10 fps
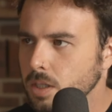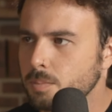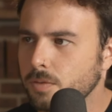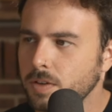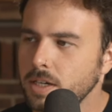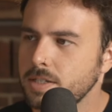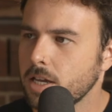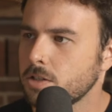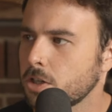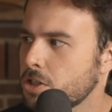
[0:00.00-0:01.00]
But Venus
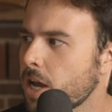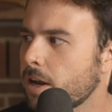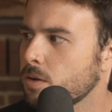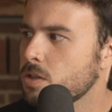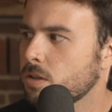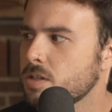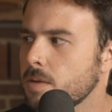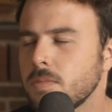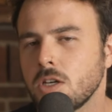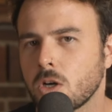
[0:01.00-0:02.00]
enters shadow, so there's
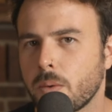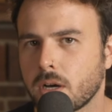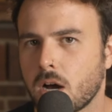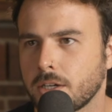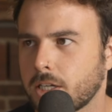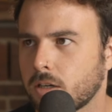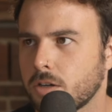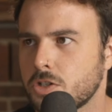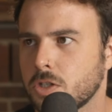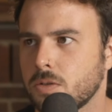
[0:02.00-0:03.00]
something going on here
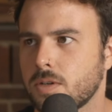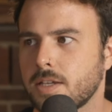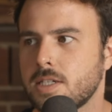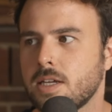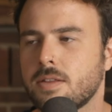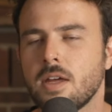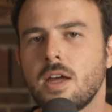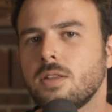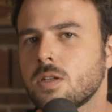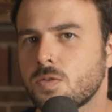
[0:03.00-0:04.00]
on June 19th
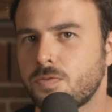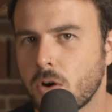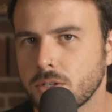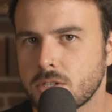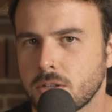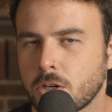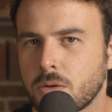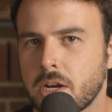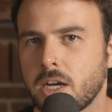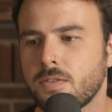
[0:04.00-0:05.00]
that's focused on the
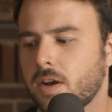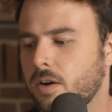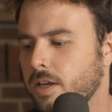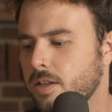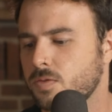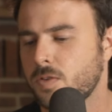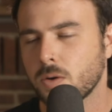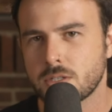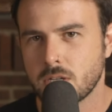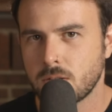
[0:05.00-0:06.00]
creative area, that's
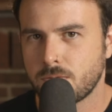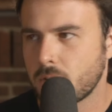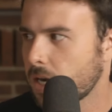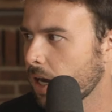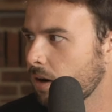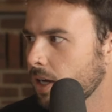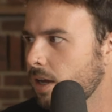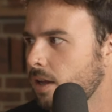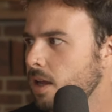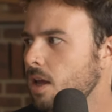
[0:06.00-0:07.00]
focused on the fun
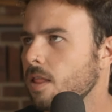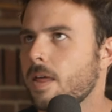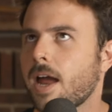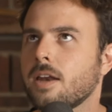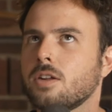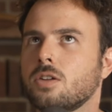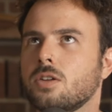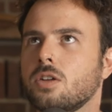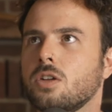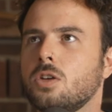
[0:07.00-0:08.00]
area, that
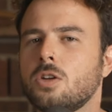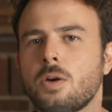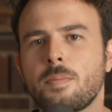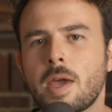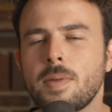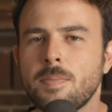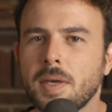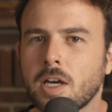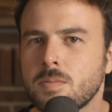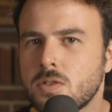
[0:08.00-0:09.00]
you know maybe it
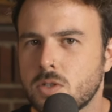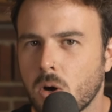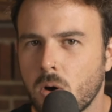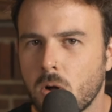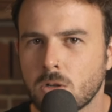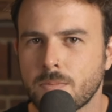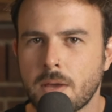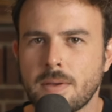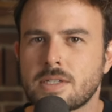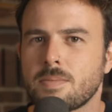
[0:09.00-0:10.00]
becomes dull or
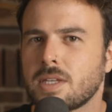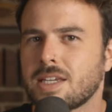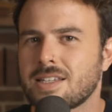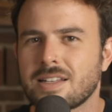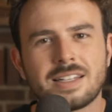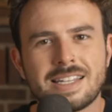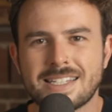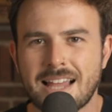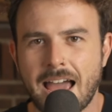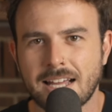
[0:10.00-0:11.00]
maybe something is, is
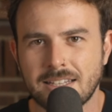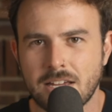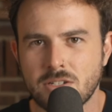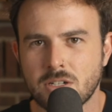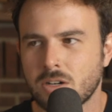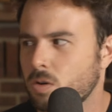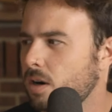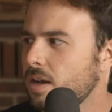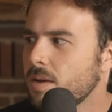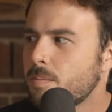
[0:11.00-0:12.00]
lackluster
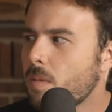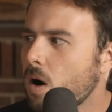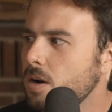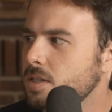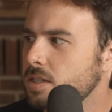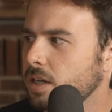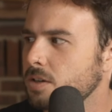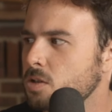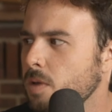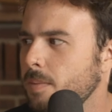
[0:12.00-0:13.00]
or mars is here
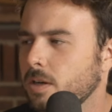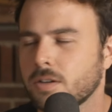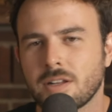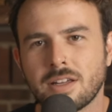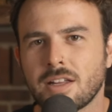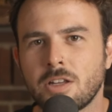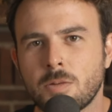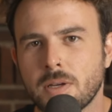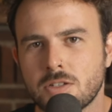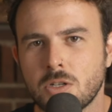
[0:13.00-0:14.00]
so maybe you're a little
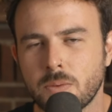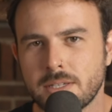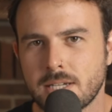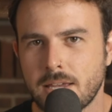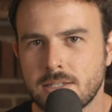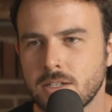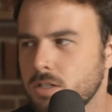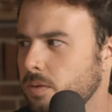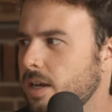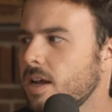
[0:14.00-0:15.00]
bit too intense
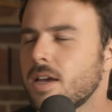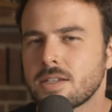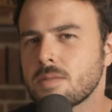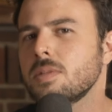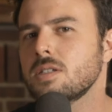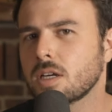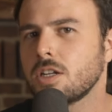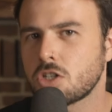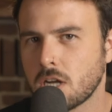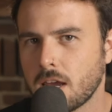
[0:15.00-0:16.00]
into it something's going
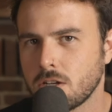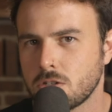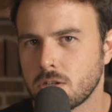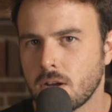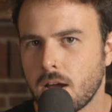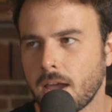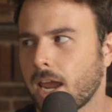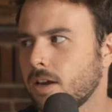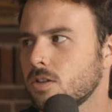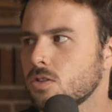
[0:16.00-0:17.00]
to change
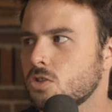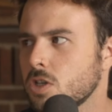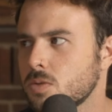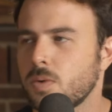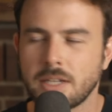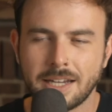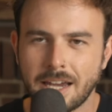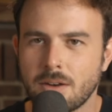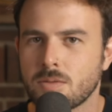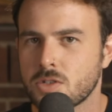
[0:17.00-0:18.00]
and just really
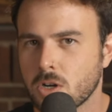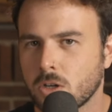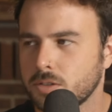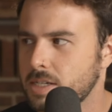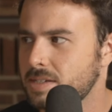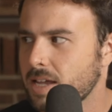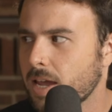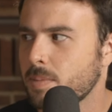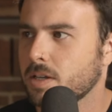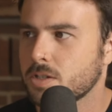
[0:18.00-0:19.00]
again circle this
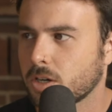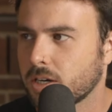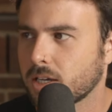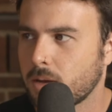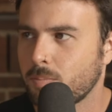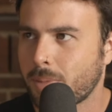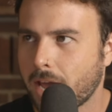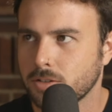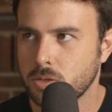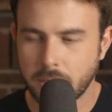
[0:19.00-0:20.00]
day because you're going to come
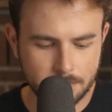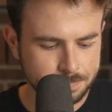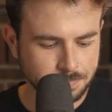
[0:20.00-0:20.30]
back to it